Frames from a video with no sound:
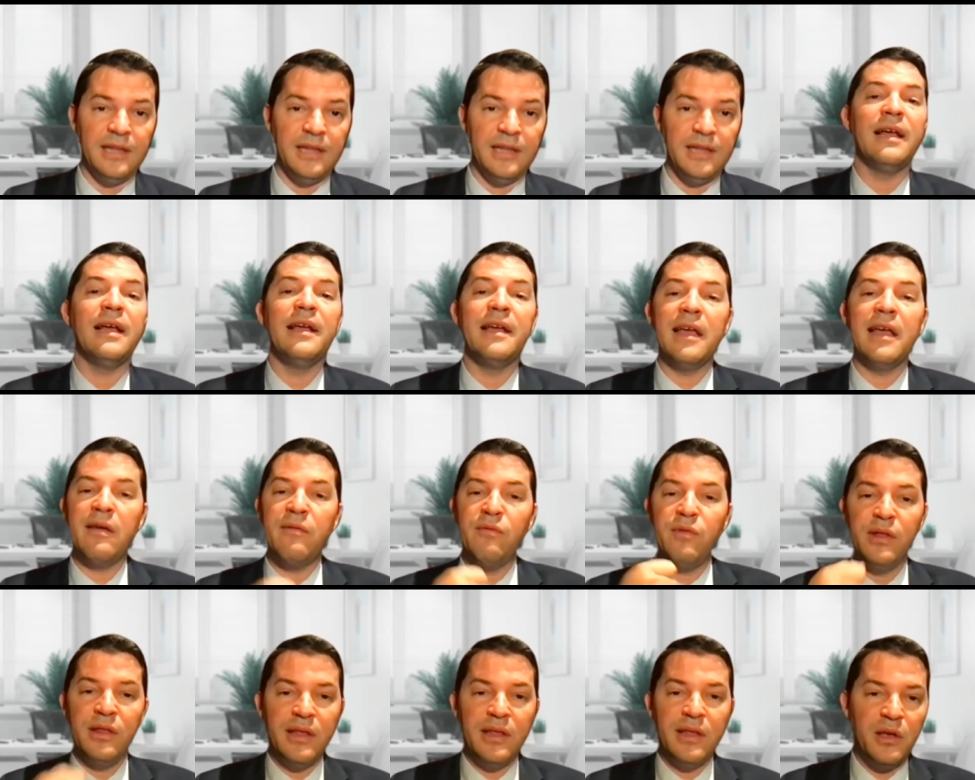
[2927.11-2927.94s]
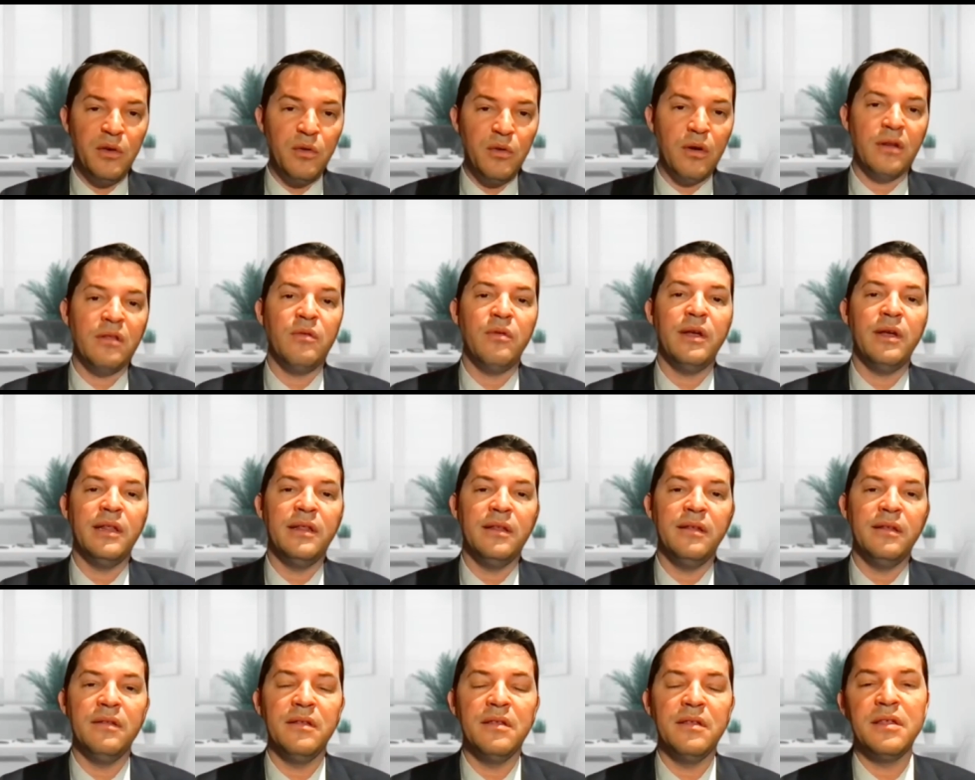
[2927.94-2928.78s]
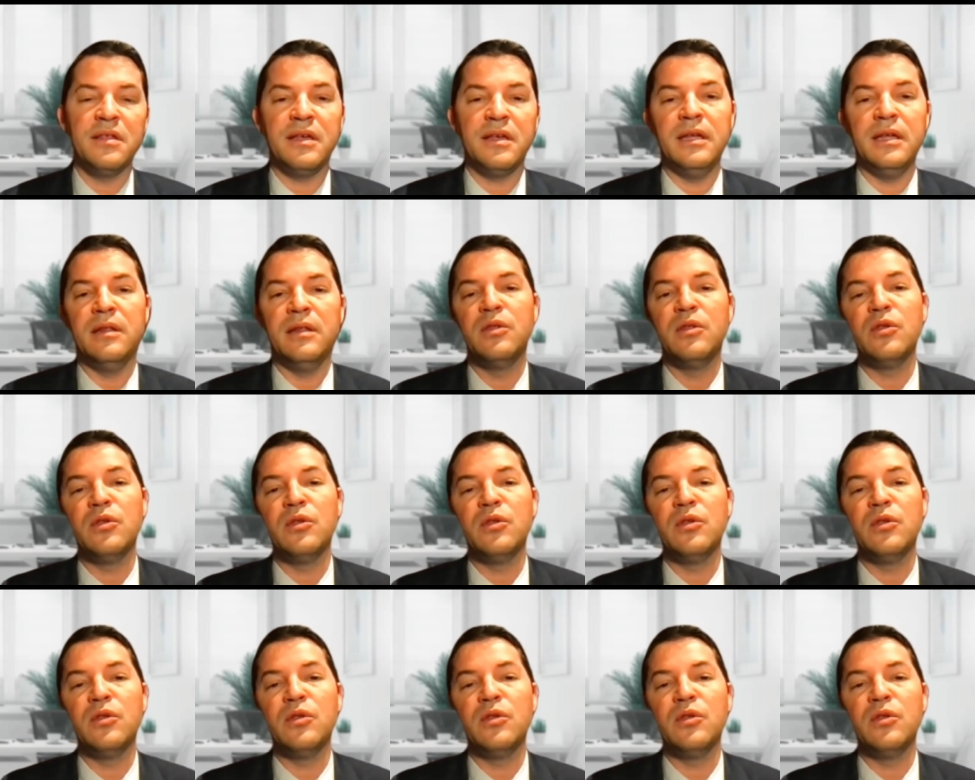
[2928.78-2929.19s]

It's like every day you are training the skin.